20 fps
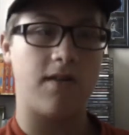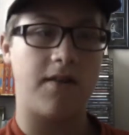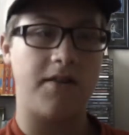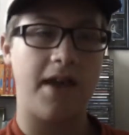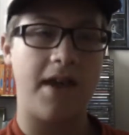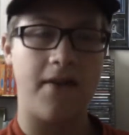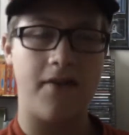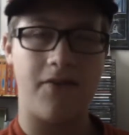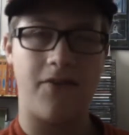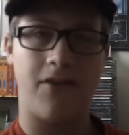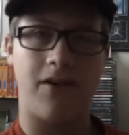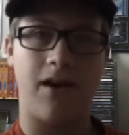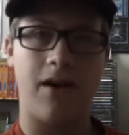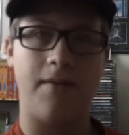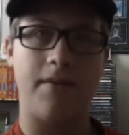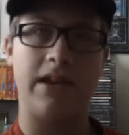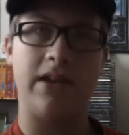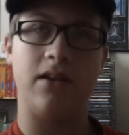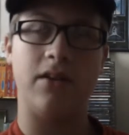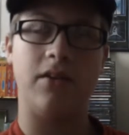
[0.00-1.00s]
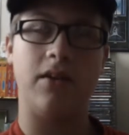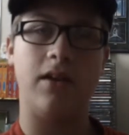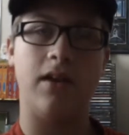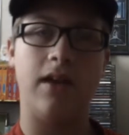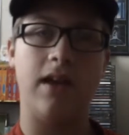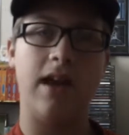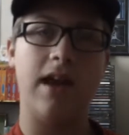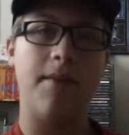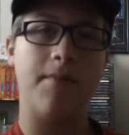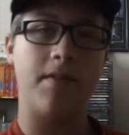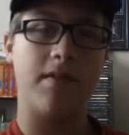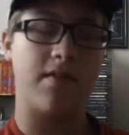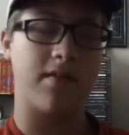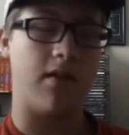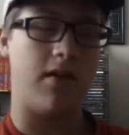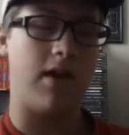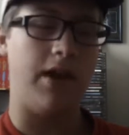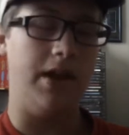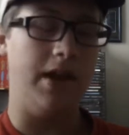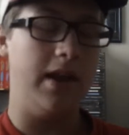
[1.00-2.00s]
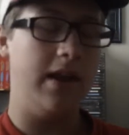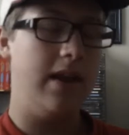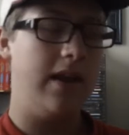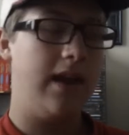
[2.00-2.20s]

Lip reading: on on Amazon,